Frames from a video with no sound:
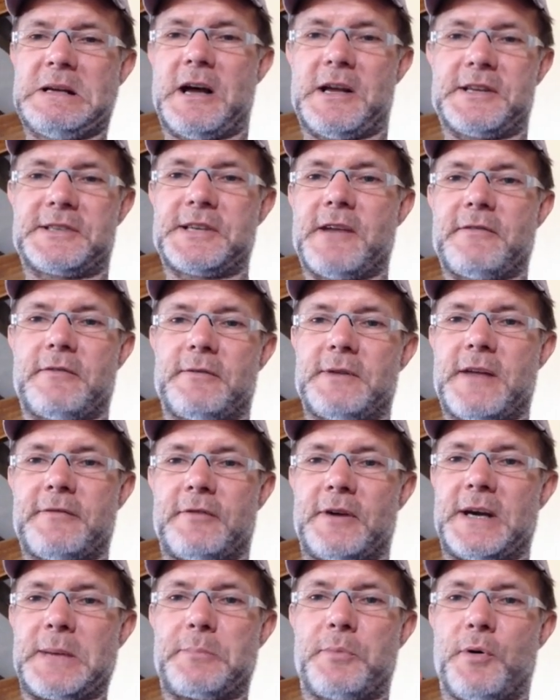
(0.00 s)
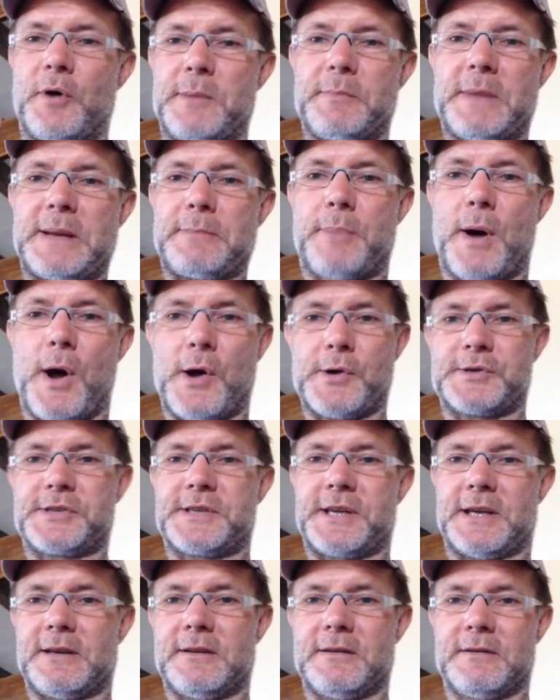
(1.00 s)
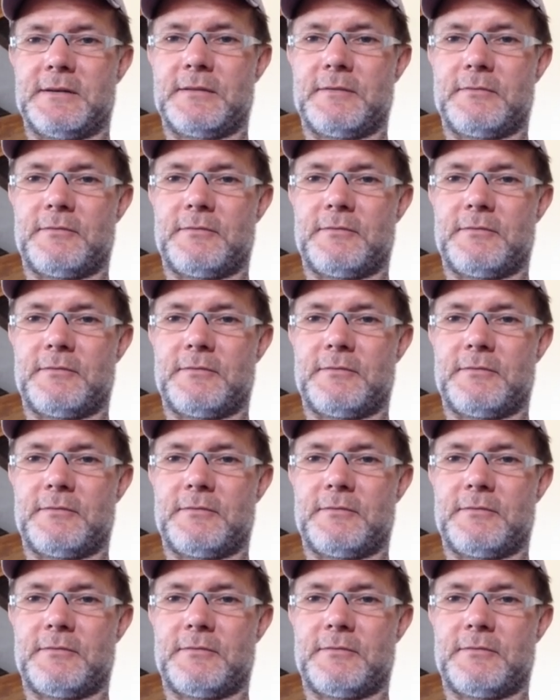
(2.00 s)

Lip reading: there's never any point me posting